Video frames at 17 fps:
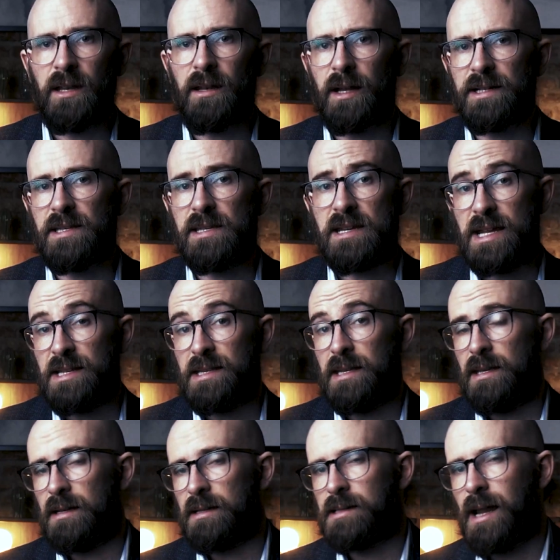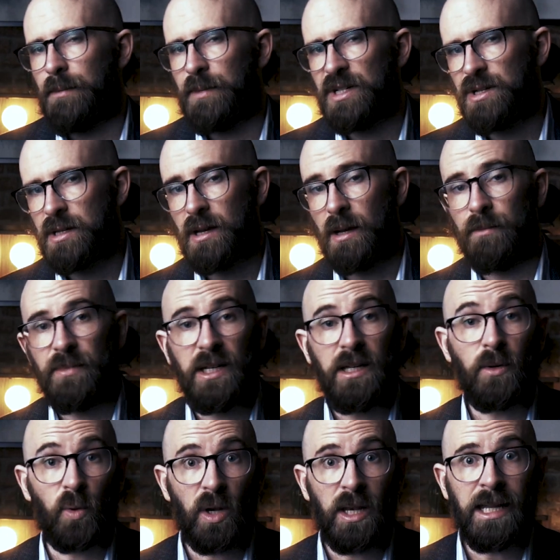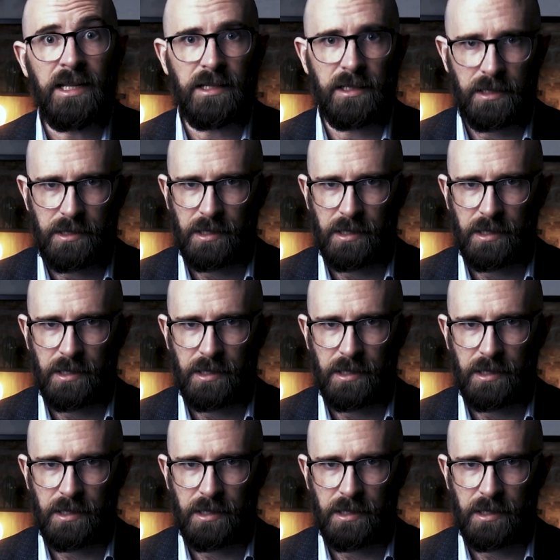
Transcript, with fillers: In 1980, he established a company called Leading